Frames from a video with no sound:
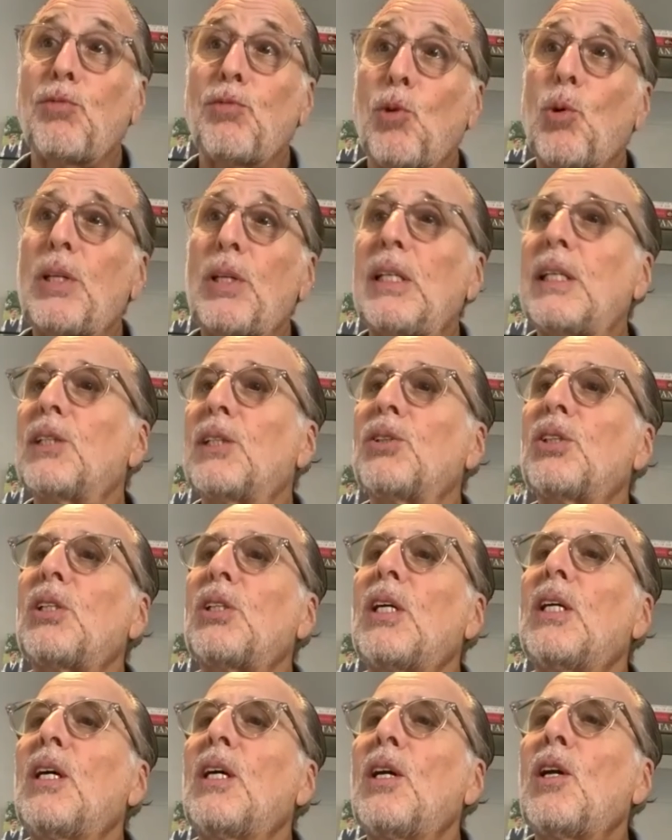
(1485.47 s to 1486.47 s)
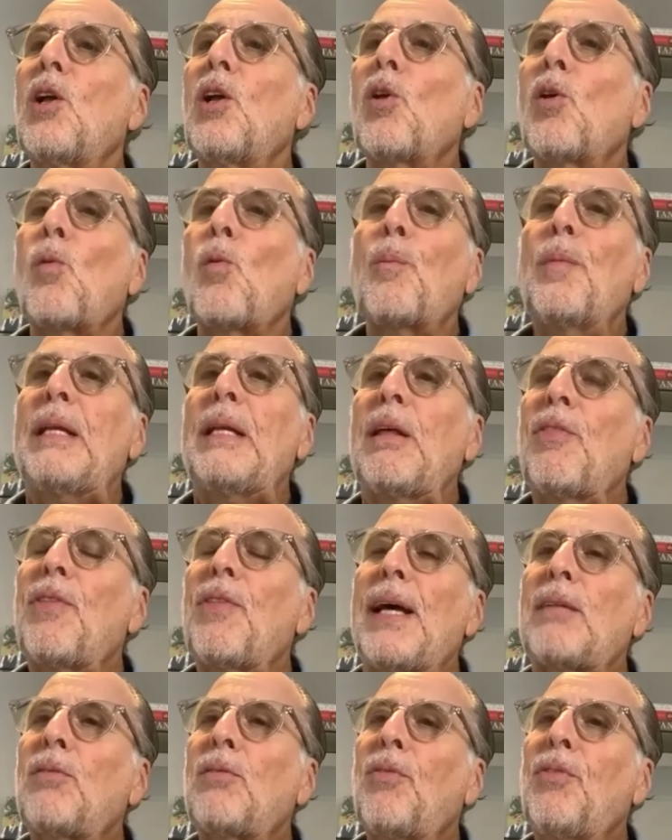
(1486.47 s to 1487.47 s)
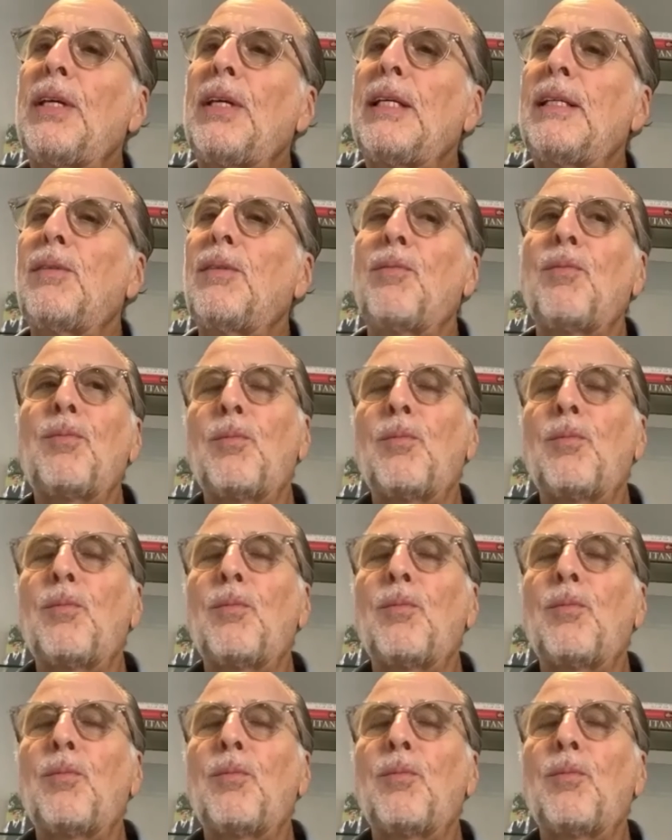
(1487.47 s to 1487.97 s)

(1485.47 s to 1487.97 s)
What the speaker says: 4 years, meaning that the